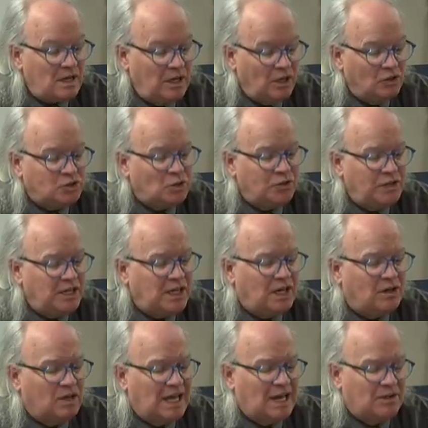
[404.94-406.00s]
I also think
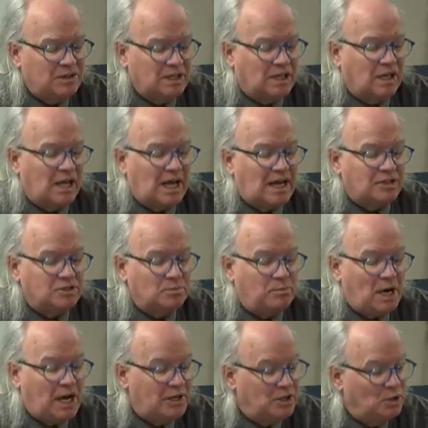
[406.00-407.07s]
out loud in class,
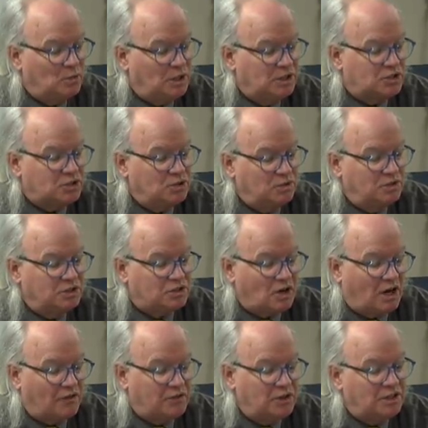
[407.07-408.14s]
ponder what a student has
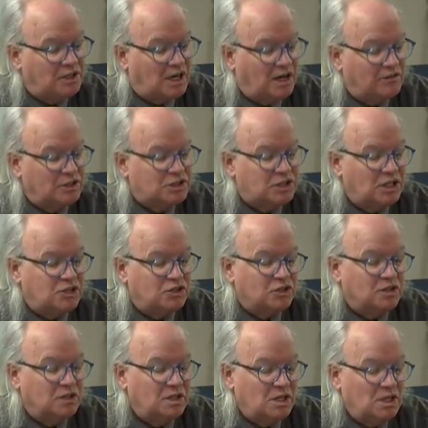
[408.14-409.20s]
offered in
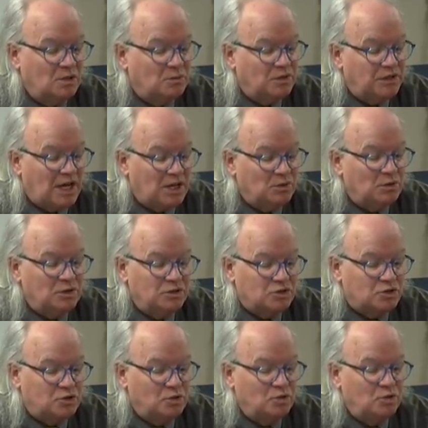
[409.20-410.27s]
conversation with not only the
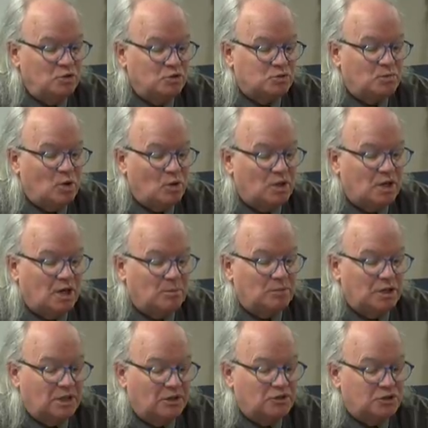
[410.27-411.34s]
student who spoke up,
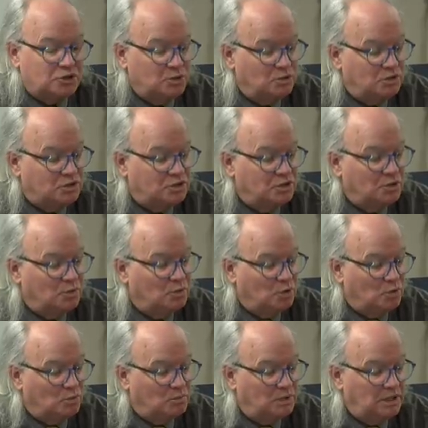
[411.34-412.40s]
but other students in the
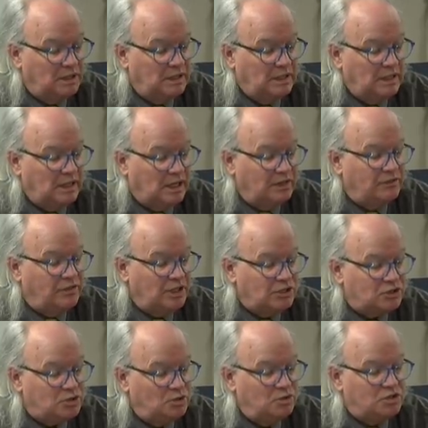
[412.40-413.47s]
room. I
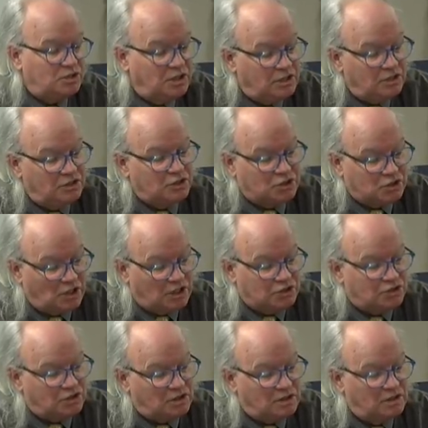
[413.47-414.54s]
invite students into the
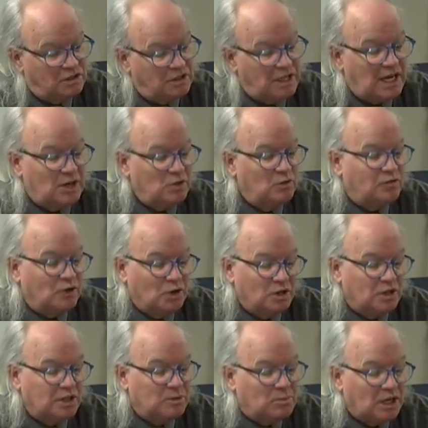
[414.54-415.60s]
discussion, not
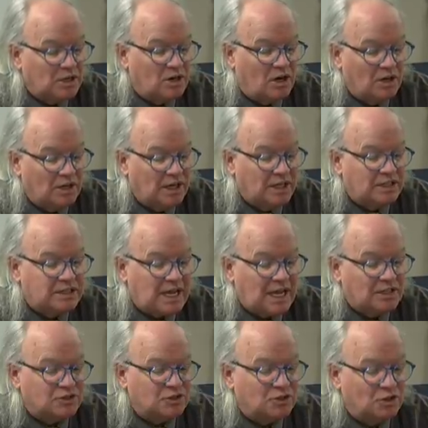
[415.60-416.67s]
overtly by calling on a
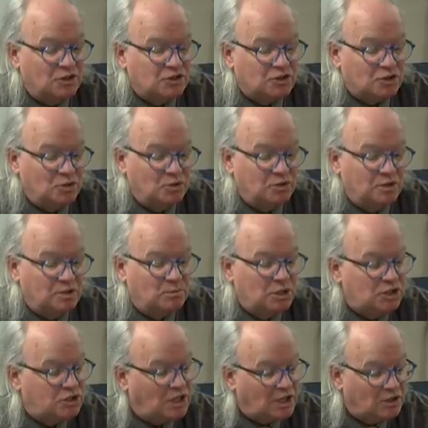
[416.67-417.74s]
taciturn student,
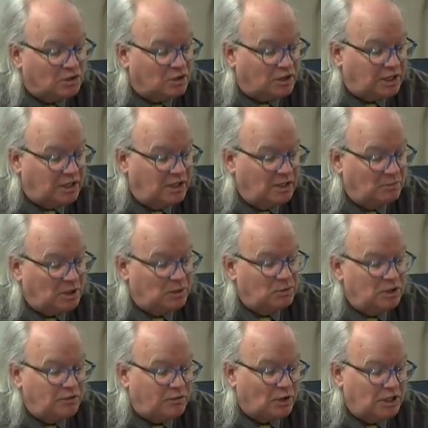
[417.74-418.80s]
but generally by
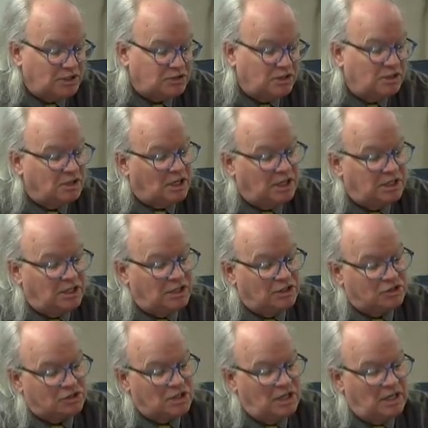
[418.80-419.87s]
rephrasing the
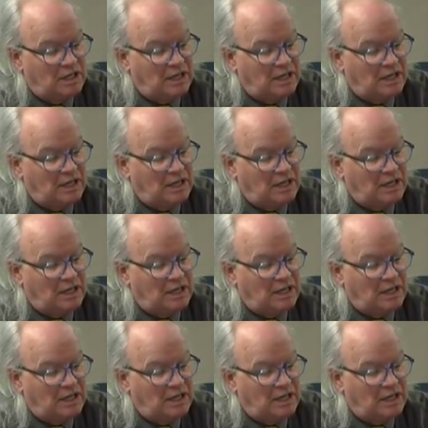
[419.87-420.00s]
ideas,